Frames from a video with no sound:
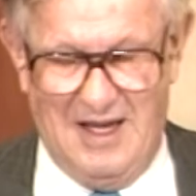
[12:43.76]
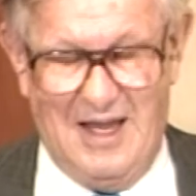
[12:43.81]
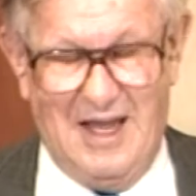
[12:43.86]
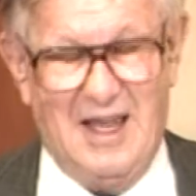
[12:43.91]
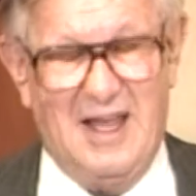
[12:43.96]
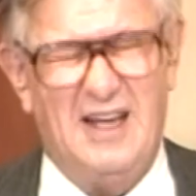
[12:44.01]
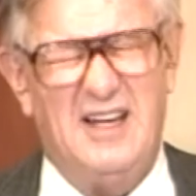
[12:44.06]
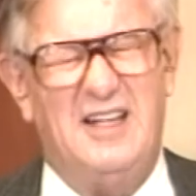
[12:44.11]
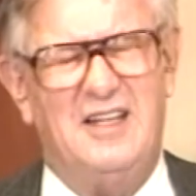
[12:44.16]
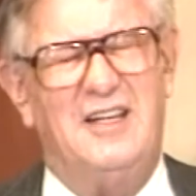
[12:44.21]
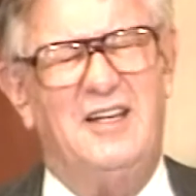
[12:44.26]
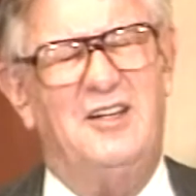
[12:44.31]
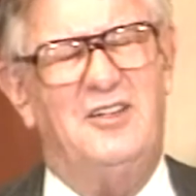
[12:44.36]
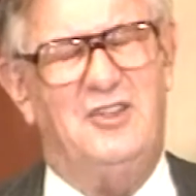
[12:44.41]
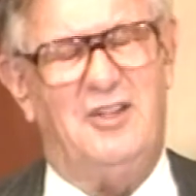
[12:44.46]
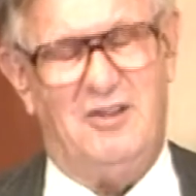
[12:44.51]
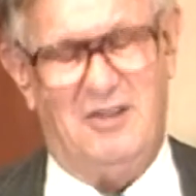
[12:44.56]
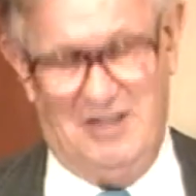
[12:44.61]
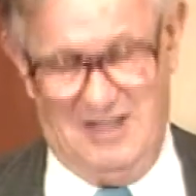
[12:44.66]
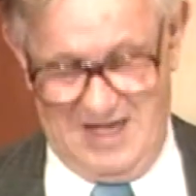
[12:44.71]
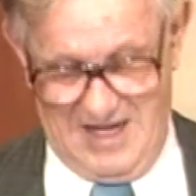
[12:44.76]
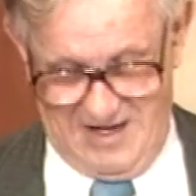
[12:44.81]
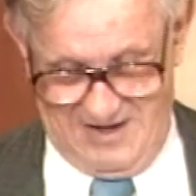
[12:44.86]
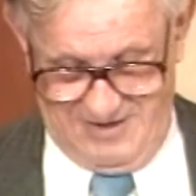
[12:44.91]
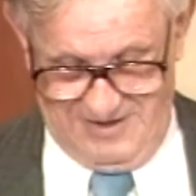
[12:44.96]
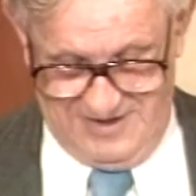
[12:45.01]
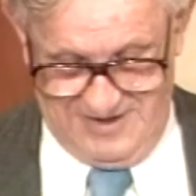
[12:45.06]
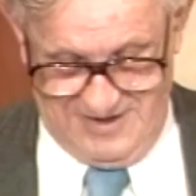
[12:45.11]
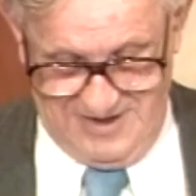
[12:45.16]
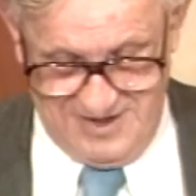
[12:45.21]
And it turned
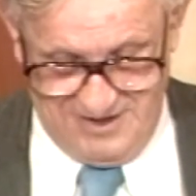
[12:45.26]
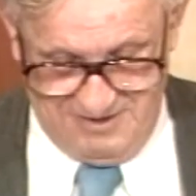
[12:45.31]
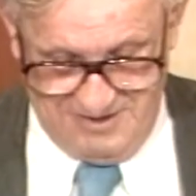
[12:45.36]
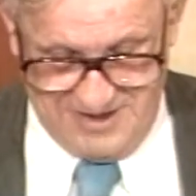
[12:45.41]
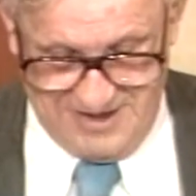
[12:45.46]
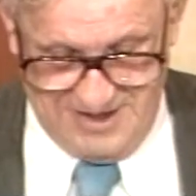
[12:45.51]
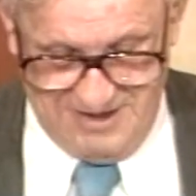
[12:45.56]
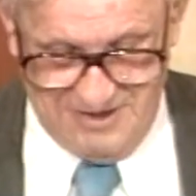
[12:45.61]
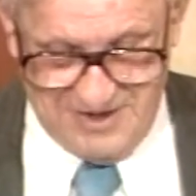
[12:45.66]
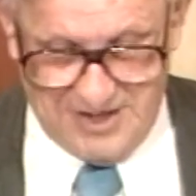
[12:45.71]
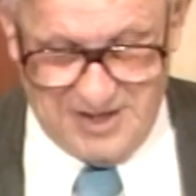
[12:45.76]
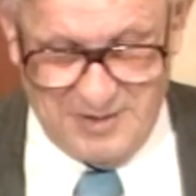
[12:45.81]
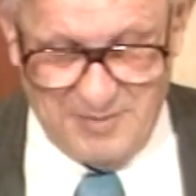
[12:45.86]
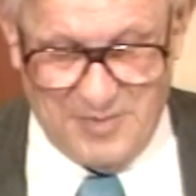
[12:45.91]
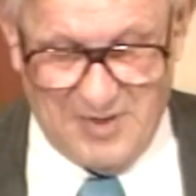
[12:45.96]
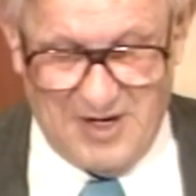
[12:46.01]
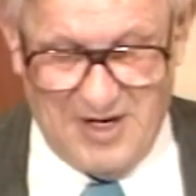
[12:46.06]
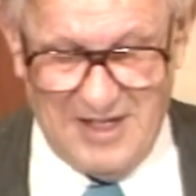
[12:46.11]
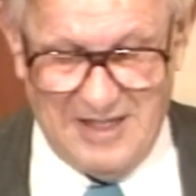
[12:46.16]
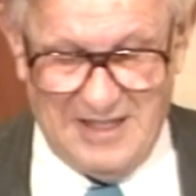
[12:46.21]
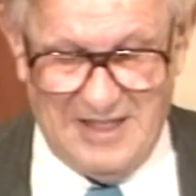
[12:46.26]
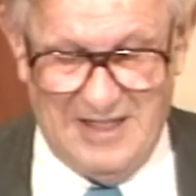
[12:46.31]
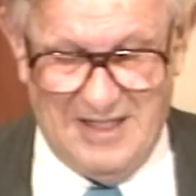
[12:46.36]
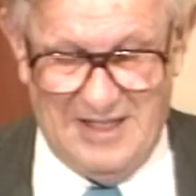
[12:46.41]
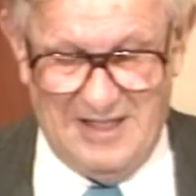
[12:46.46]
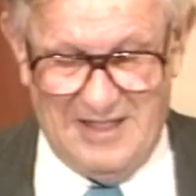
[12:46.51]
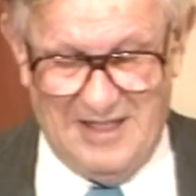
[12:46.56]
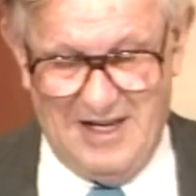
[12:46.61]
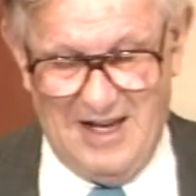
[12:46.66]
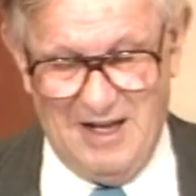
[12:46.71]
out, and this was the interesting part,
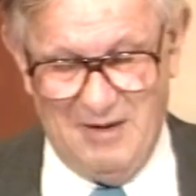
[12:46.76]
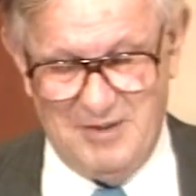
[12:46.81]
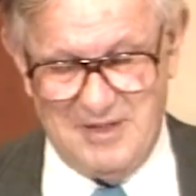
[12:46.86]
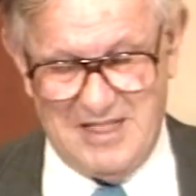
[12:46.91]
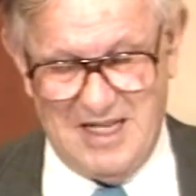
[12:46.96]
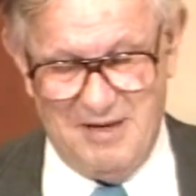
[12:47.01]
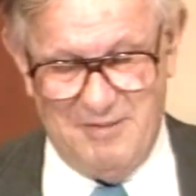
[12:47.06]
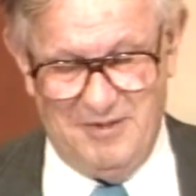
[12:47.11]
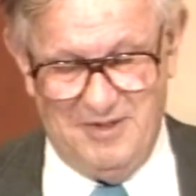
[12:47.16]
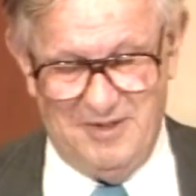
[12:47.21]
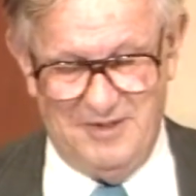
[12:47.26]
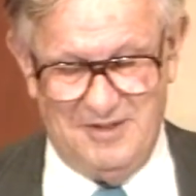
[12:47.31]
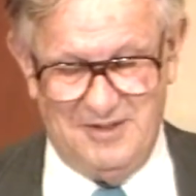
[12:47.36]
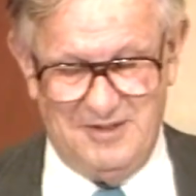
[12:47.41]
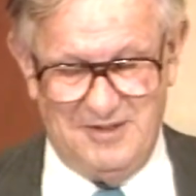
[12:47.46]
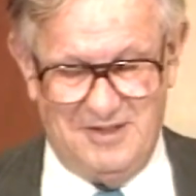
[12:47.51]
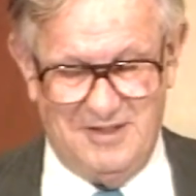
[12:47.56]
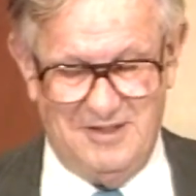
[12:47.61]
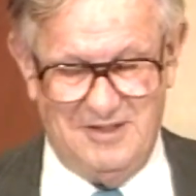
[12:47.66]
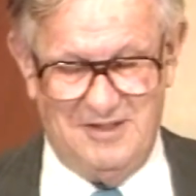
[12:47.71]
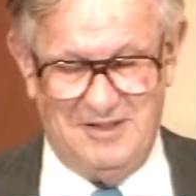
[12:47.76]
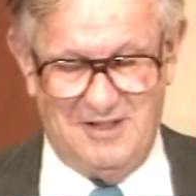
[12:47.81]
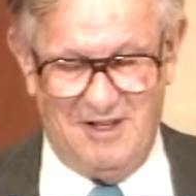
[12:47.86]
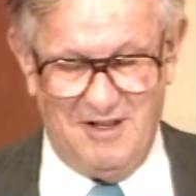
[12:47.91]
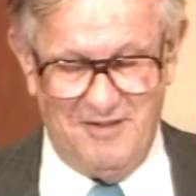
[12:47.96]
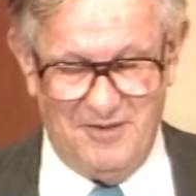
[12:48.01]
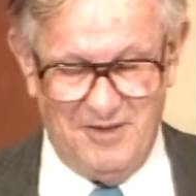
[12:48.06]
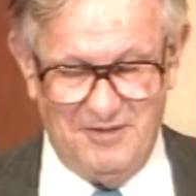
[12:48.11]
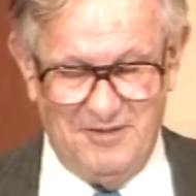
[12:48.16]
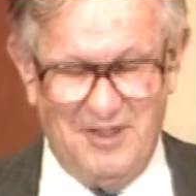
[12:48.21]
that I was able to
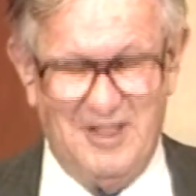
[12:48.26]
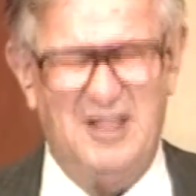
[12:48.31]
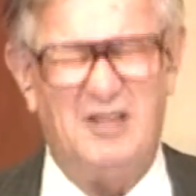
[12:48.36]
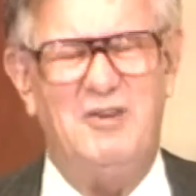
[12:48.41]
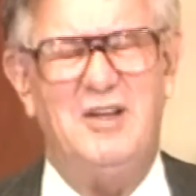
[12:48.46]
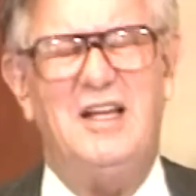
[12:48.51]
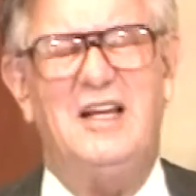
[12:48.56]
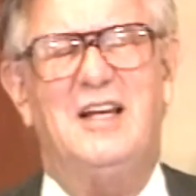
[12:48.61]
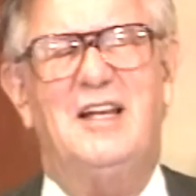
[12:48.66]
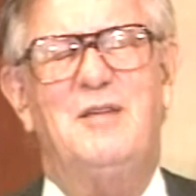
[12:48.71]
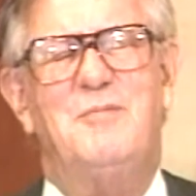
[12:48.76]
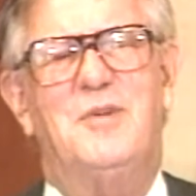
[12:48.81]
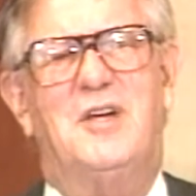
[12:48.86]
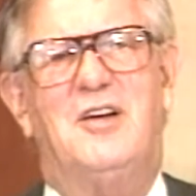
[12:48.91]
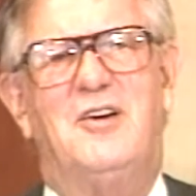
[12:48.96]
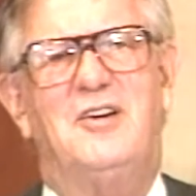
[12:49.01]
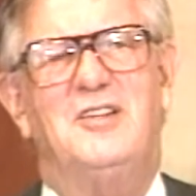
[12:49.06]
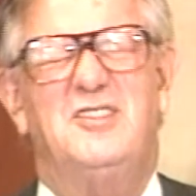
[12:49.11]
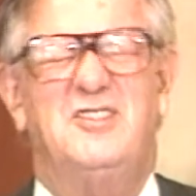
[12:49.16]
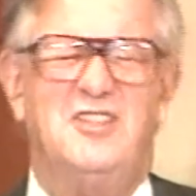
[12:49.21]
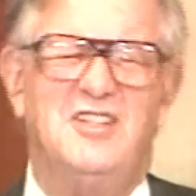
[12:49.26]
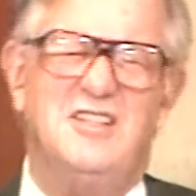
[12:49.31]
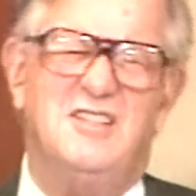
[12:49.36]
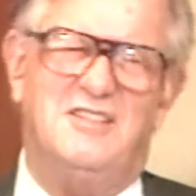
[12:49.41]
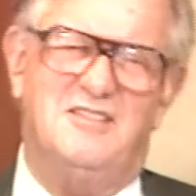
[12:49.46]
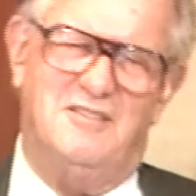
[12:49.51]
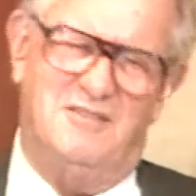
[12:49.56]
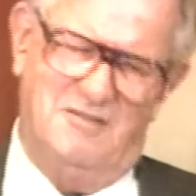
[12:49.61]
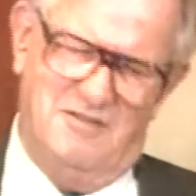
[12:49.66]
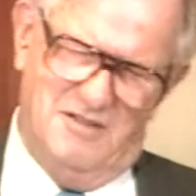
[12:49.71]
solve it very quickly because
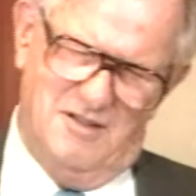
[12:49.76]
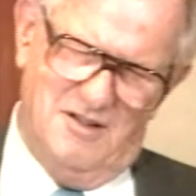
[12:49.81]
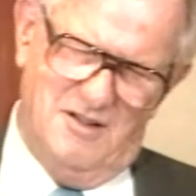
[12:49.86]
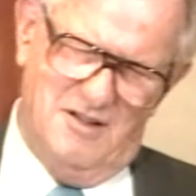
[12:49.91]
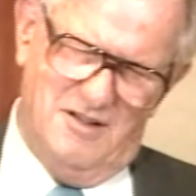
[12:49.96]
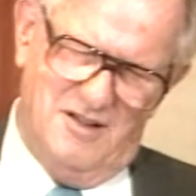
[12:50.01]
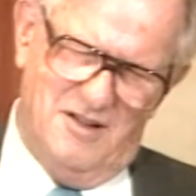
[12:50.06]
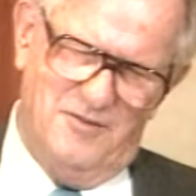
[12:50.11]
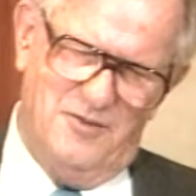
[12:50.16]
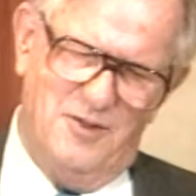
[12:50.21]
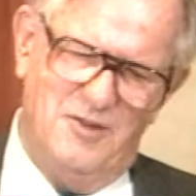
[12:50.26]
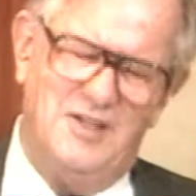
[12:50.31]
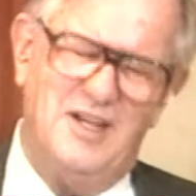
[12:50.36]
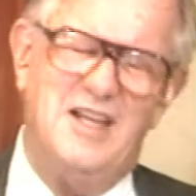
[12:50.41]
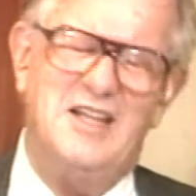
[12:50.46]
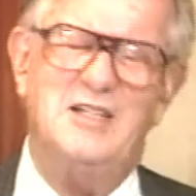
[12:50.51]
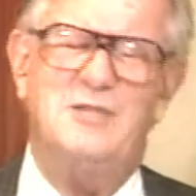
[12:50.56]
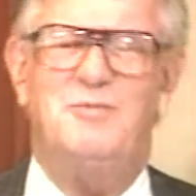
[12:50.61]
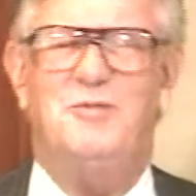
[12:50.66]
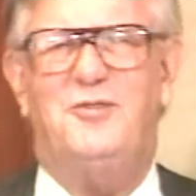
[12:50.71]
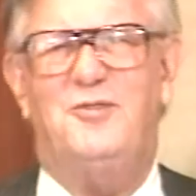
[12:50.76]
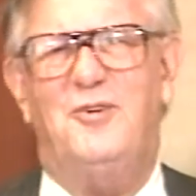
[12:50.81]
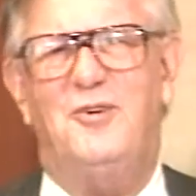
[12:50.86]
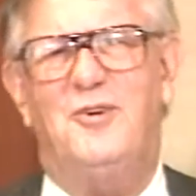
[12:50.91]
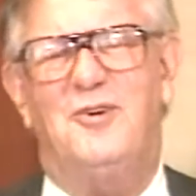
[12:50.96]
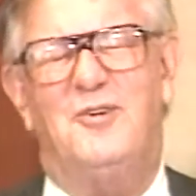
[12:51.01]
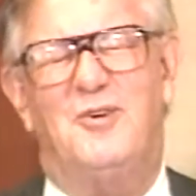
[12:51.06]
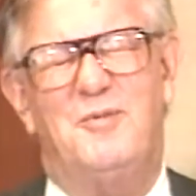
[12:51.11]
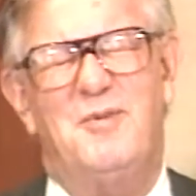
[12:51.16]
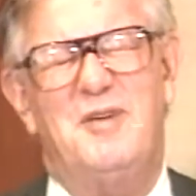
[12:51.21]
just a few days
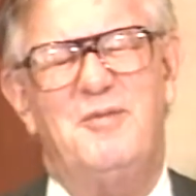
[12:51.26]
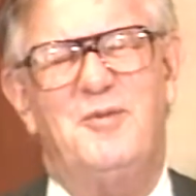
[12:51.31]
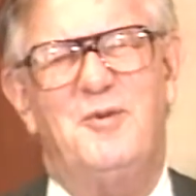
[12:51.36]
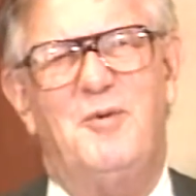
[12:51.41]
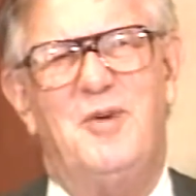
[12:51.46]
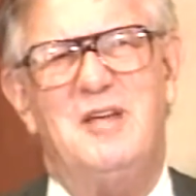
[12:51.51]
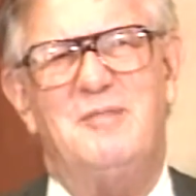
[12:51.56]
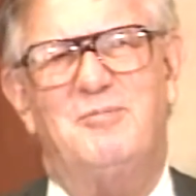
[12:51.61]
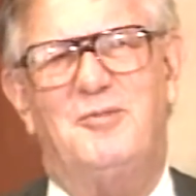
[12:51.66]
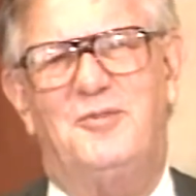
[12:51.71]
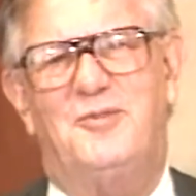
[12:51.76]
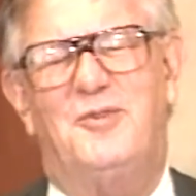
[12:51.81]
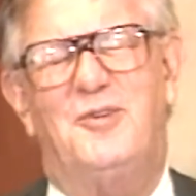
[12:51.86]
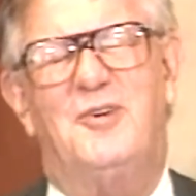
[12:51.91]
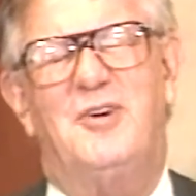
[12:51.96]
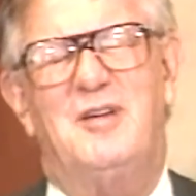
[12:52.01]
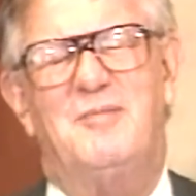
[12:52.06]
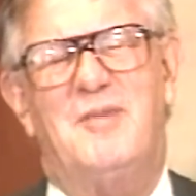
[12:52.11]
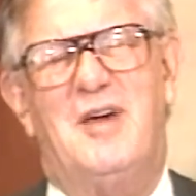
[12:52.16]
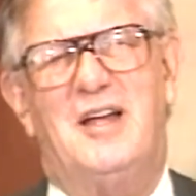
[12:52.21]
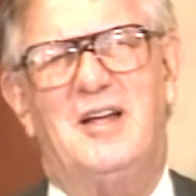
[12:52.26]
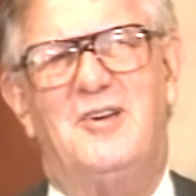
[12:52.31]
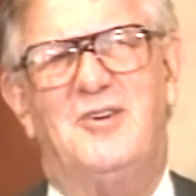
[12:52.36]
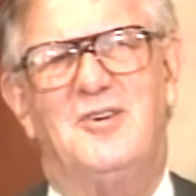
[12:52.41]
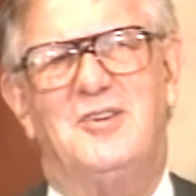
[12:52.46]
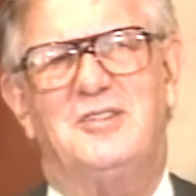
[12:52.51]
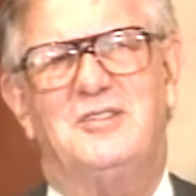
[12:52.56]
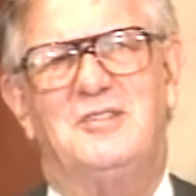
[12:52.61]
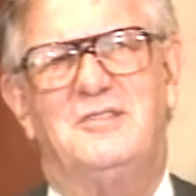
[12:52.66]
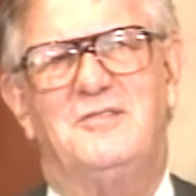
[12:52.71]
before, or maybe a week before, in my
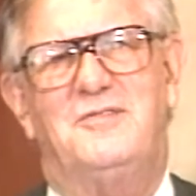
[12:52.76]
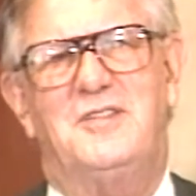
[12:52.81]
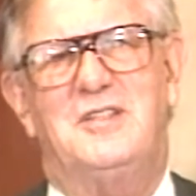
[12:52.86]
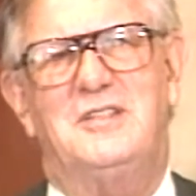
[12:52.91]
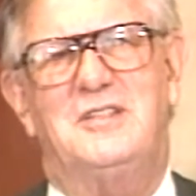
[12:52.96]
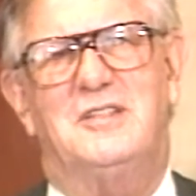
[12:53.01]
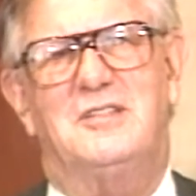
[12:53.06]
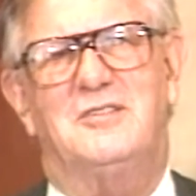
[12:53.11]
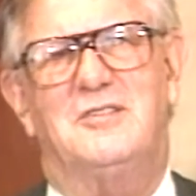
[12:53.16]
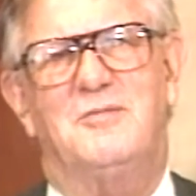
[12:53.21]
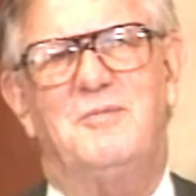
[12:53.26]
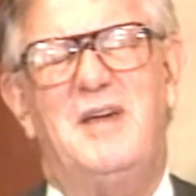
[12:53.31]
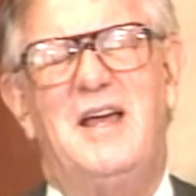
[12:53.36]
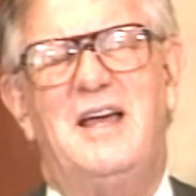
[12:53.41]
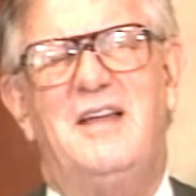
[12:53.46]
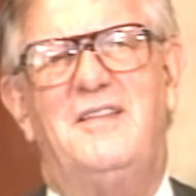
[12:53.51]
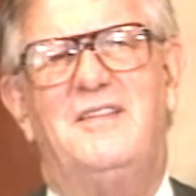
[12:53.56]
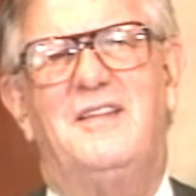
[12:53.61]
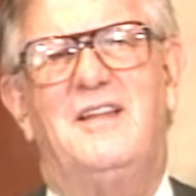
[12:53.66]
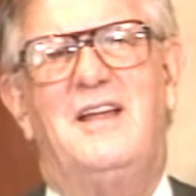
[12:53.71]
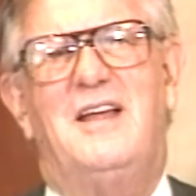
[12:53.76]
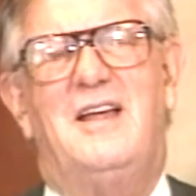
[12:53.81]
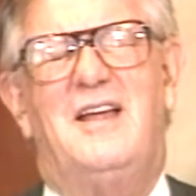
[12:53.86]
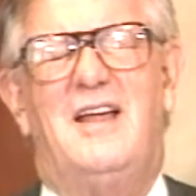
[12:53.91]
course in physics or math,